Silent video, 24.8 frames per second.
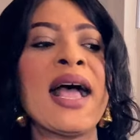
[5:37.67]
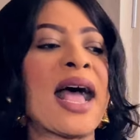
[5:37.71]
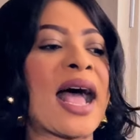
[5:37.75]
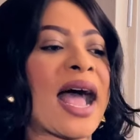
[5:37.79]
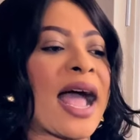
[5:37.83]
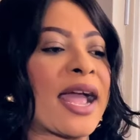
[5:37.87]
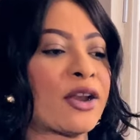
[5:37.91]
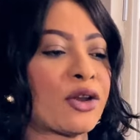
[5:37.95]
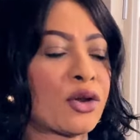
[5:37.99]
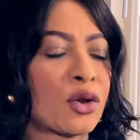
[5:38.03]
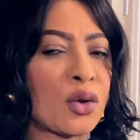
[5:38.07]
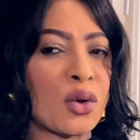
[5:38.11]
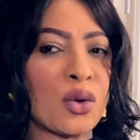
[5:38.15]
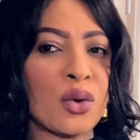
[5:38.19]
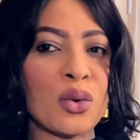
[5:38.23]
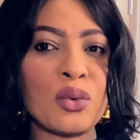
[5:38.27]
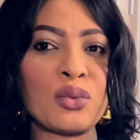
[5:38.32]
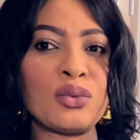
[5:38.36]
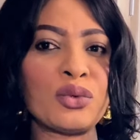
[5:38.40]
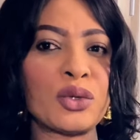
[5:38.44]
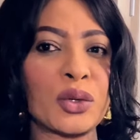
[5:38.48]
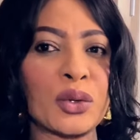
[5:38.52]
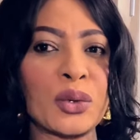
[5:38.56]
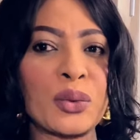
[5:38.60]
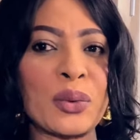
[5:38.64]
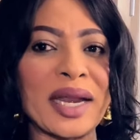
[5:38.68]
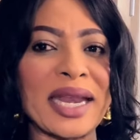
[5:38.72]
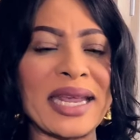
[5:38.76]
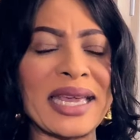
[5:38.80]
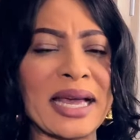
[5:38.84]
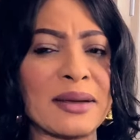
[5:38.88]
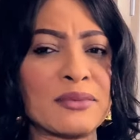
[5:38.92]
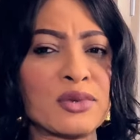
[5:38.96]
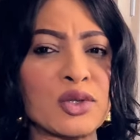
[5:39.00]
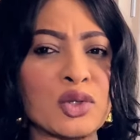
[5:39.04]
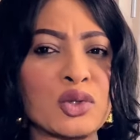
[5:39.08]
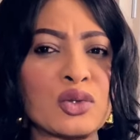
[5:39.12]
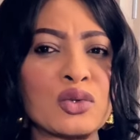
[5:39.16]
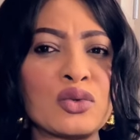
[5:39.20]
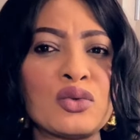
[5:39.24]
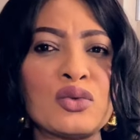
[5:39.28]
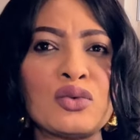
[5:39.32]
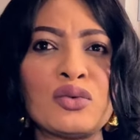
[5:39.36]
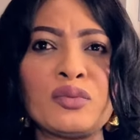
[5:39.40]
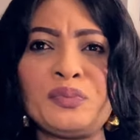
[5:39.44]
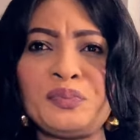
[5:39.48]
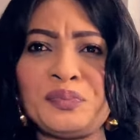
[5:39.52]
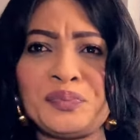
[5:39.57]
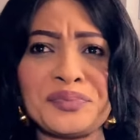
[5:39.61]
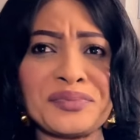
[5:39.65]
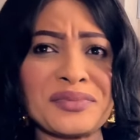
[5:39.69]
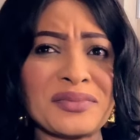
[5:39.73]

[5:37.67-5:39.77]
I know, when it comes to